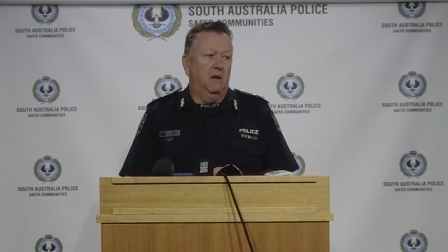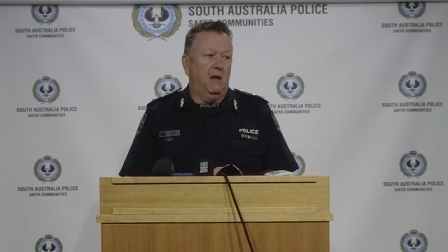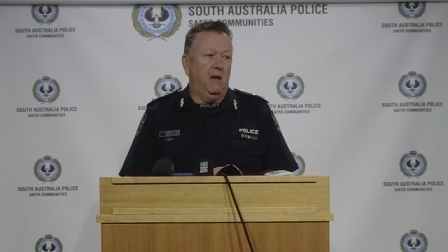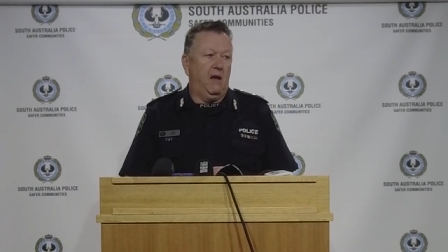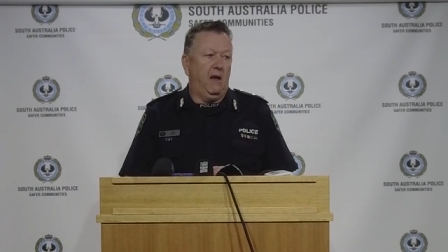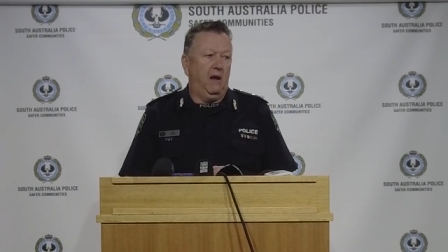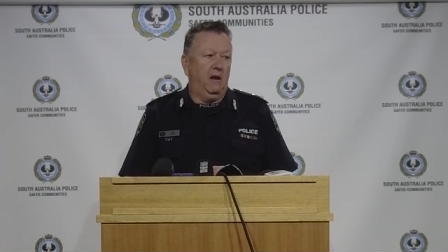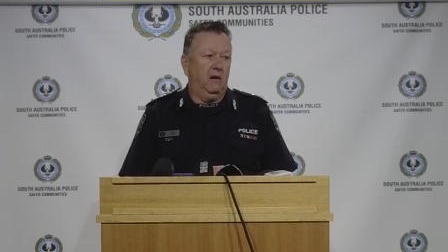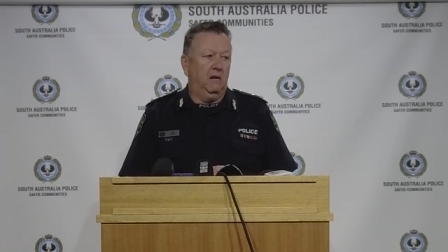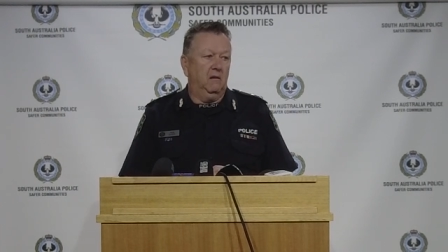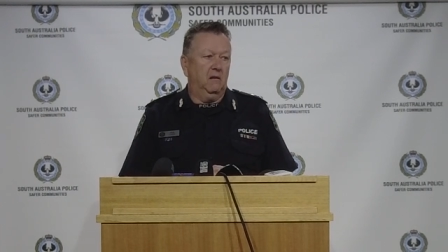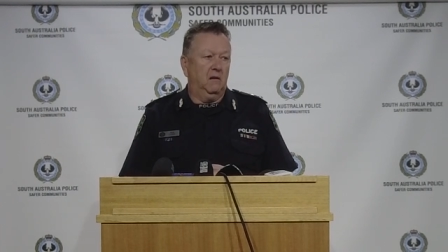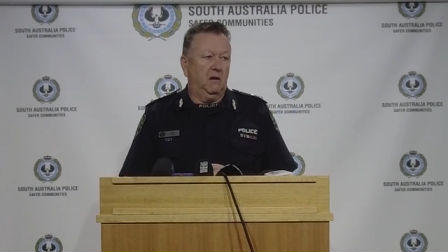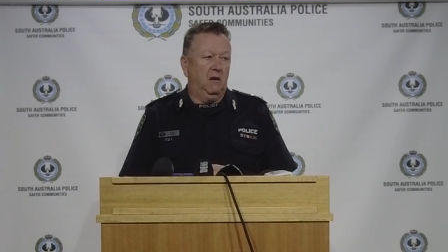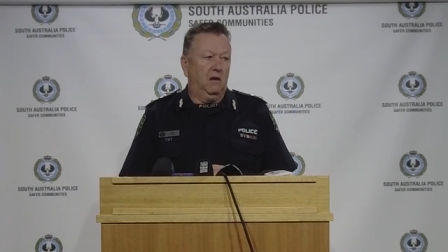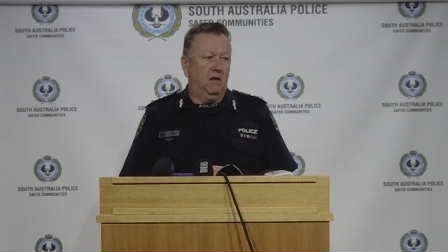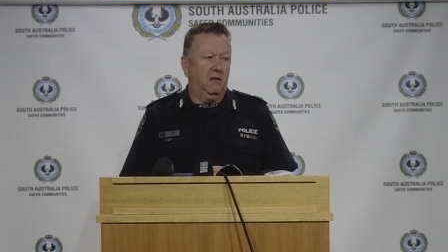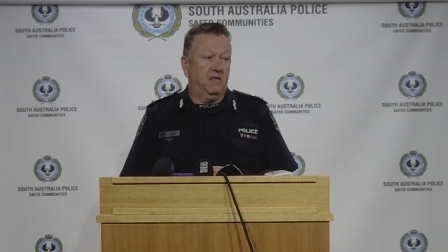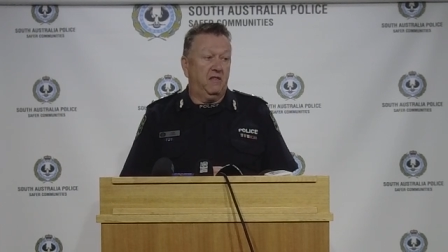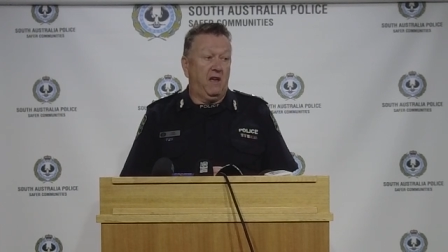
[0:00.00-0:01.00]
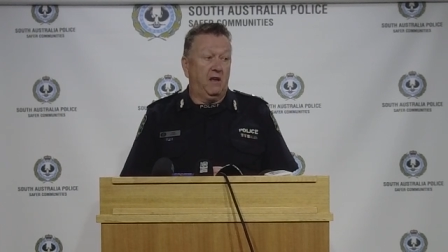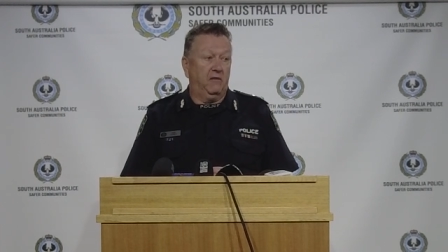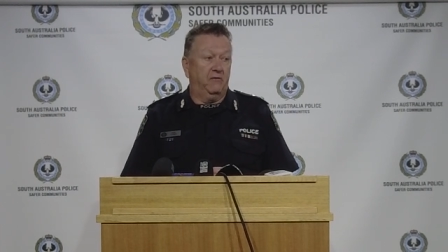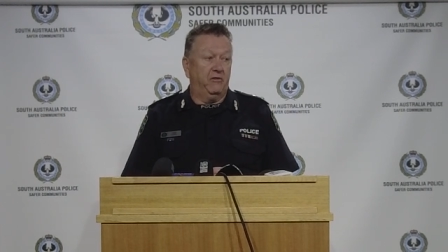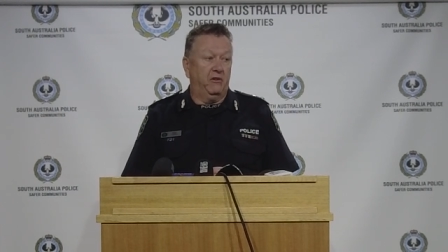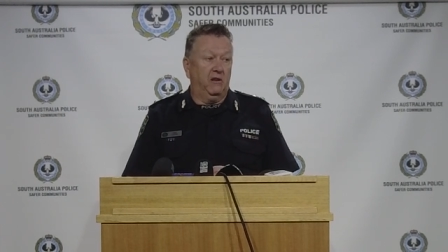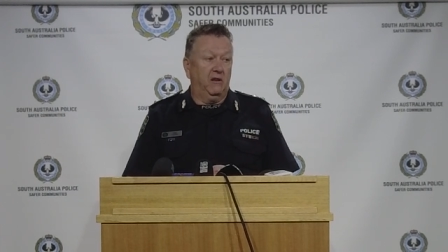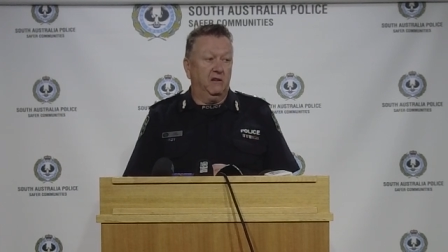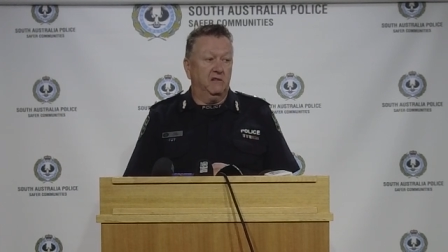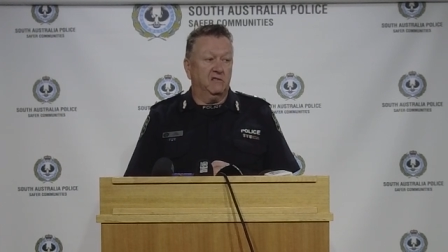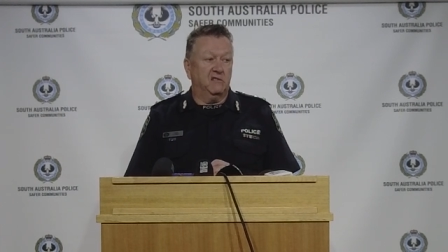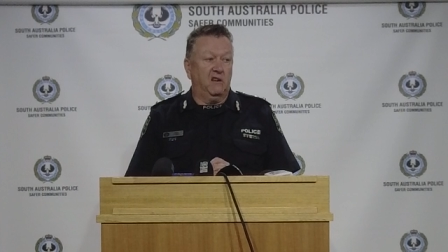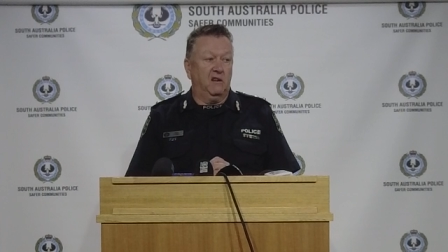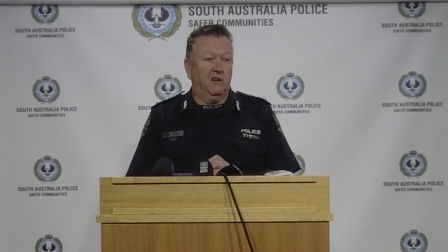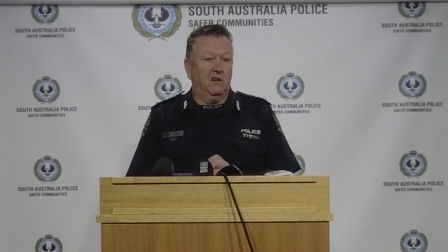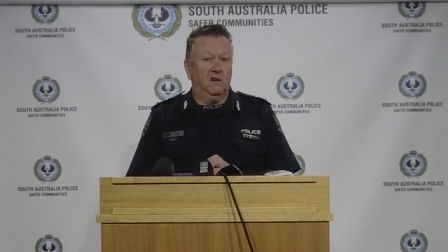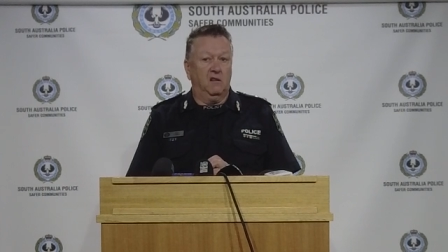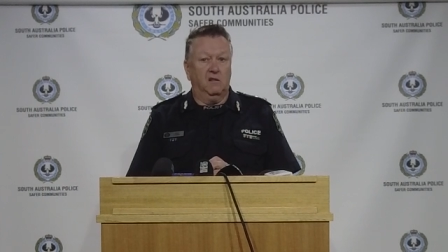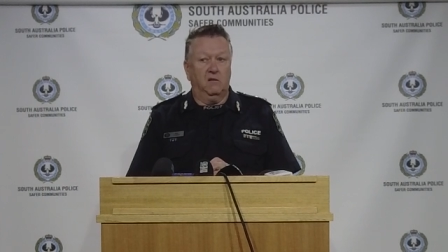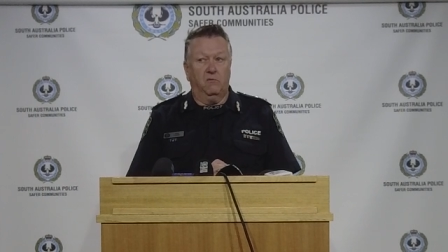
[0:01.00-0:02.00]
and thankfully
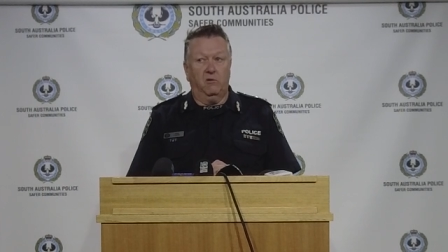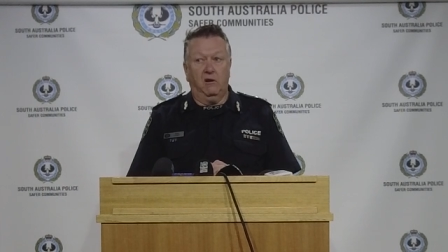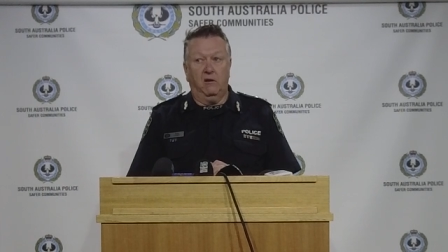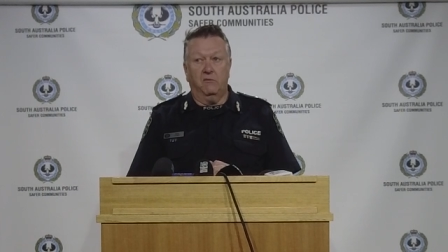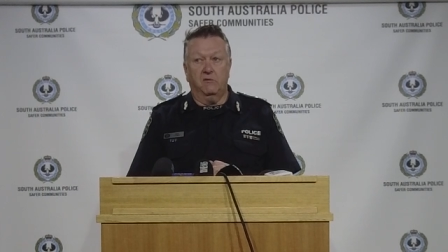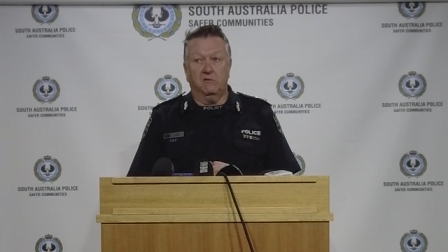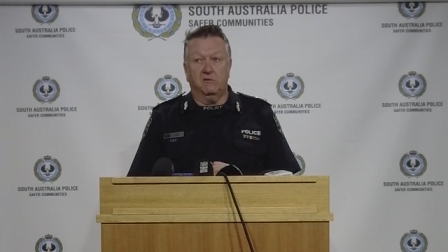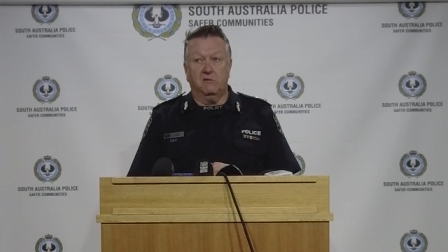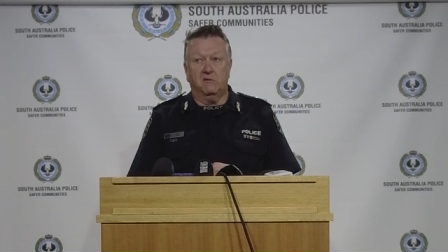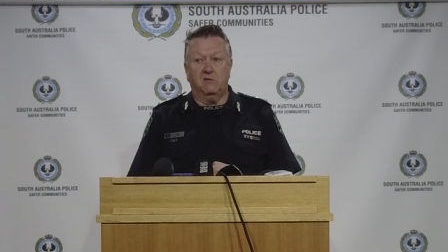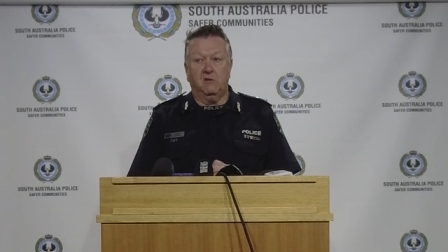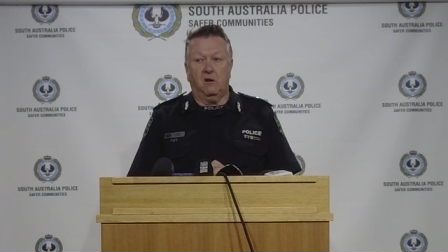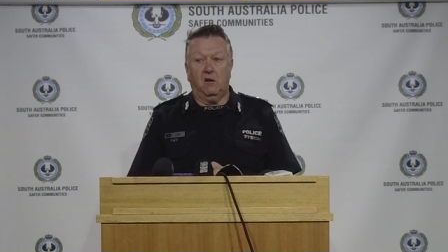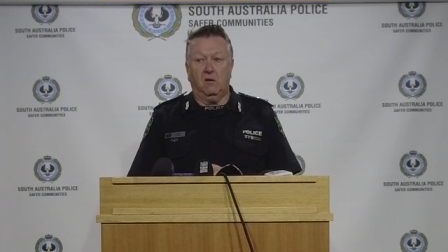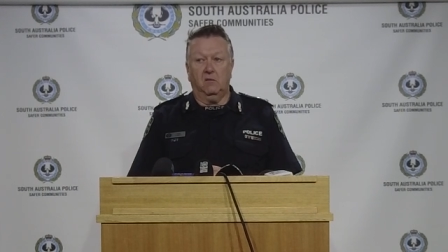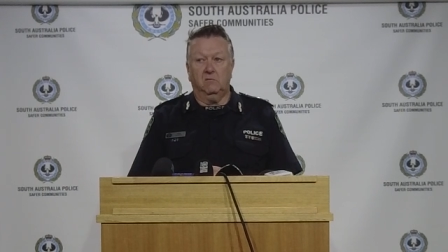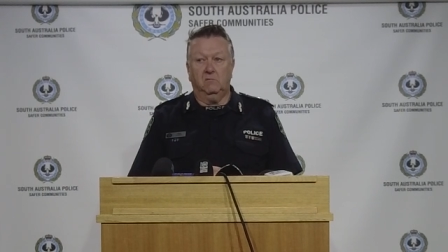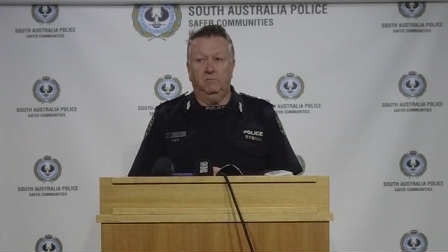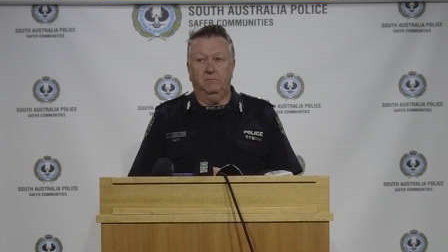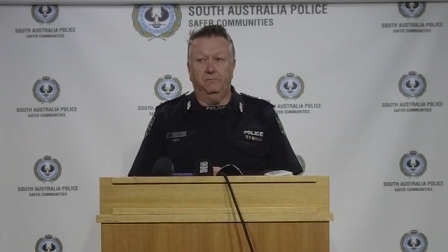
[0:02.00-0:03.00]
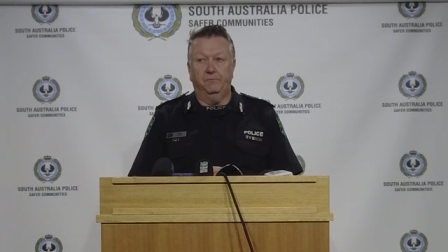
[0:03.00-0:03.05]
seated in the rear is the child.